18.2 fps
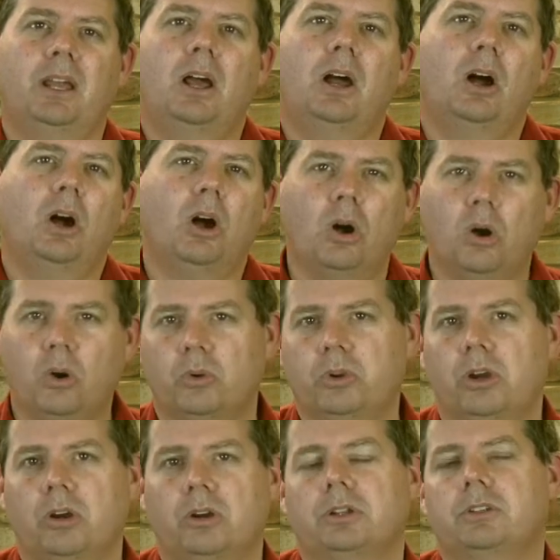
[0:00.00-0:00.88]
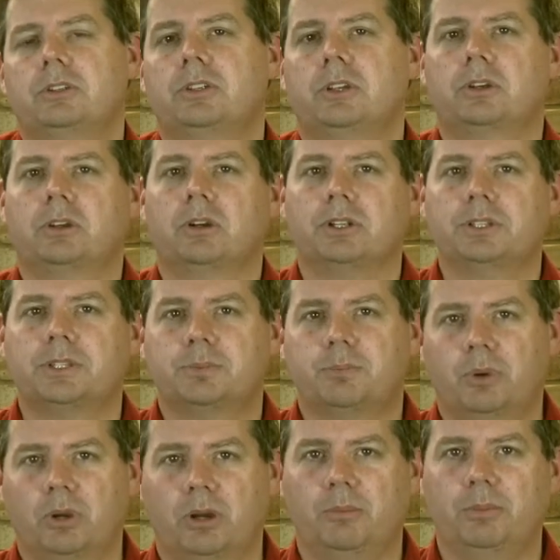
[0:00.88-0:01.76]
Hold on to God's
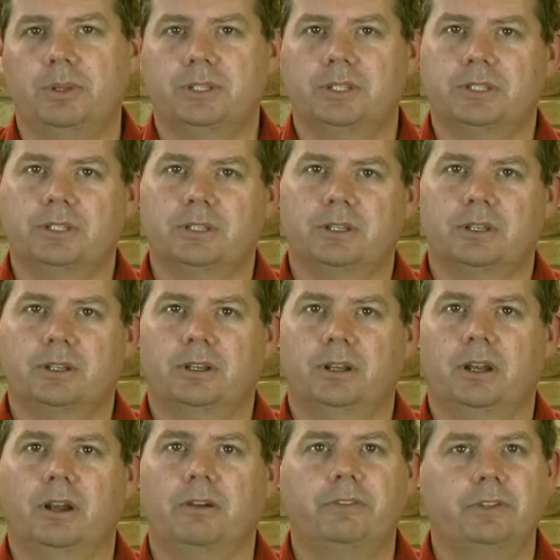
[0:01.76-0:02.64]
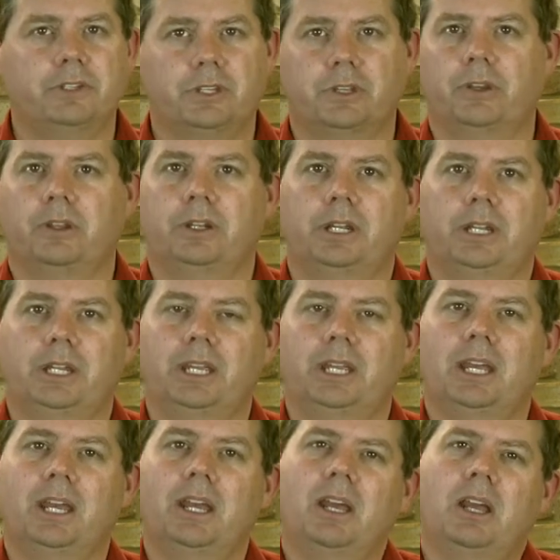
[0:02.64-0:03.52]
promise of
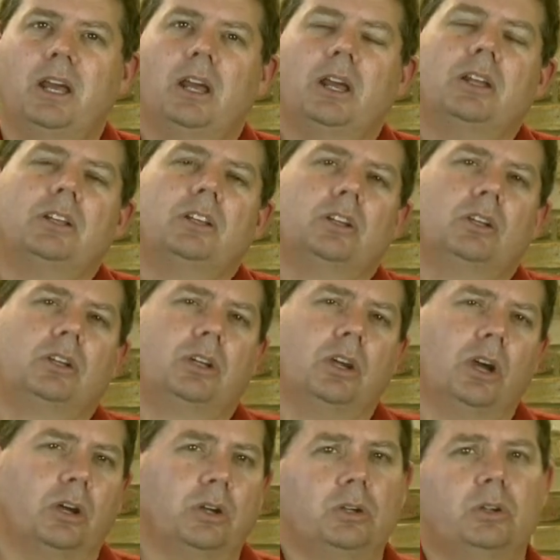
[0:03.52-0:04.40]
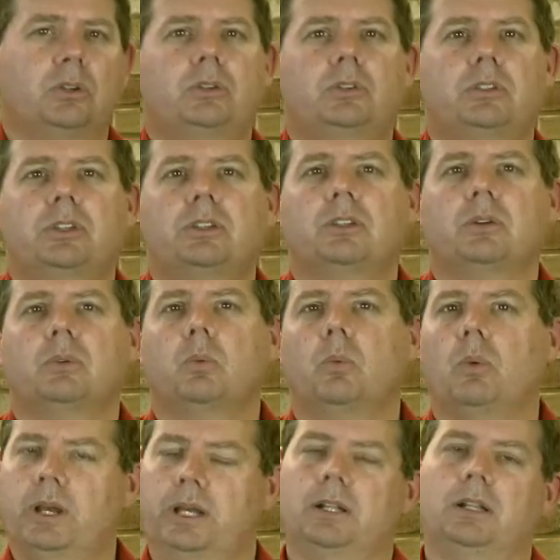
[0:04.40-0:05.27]
eternity. Go to the
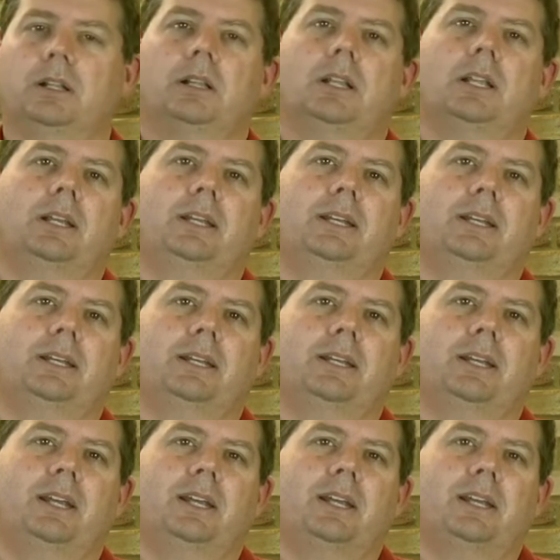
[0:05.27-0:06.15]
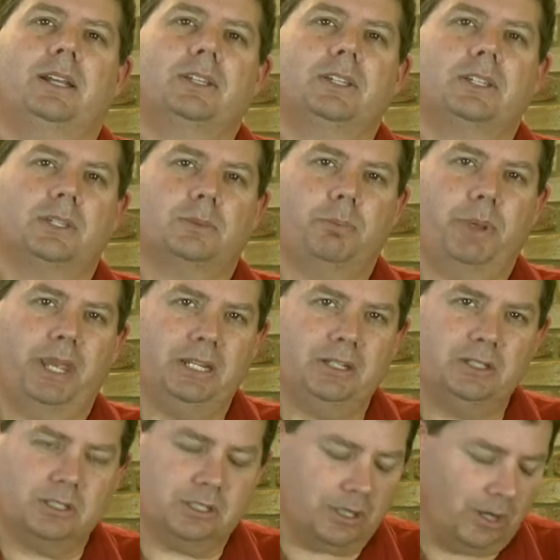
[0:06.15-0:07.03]
well.
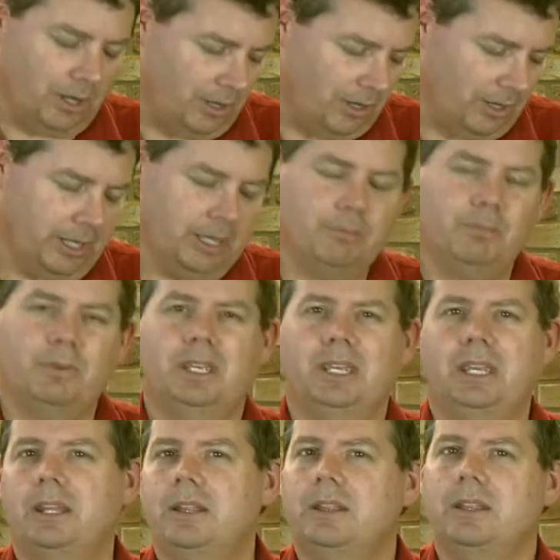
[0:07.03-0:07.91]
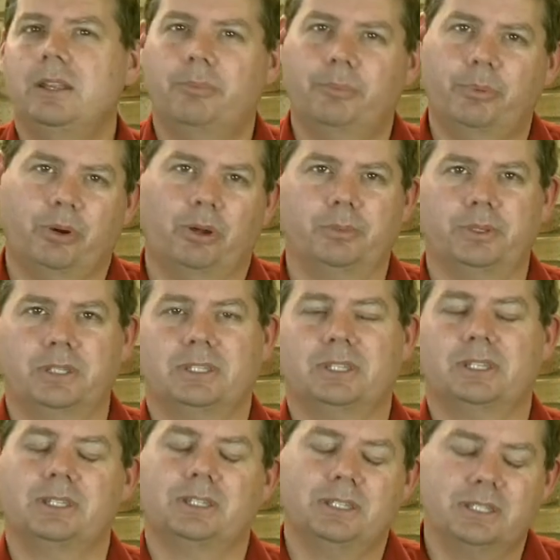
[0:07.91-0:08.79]
Spend time in the
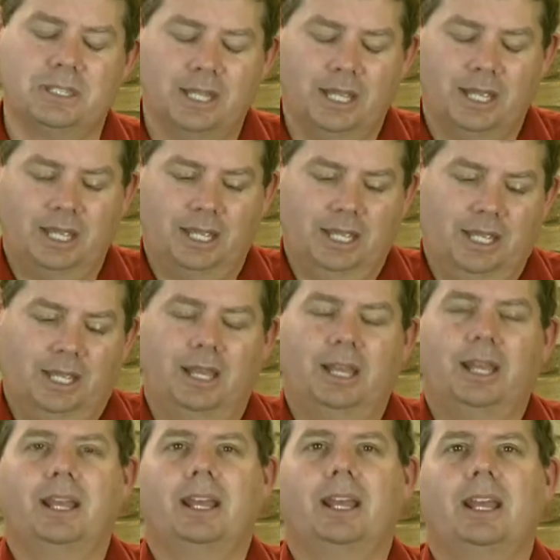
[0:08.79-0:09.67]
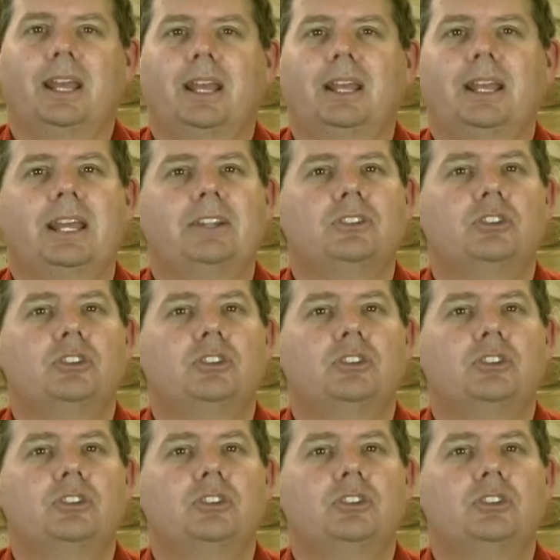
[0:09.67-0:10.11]
promises and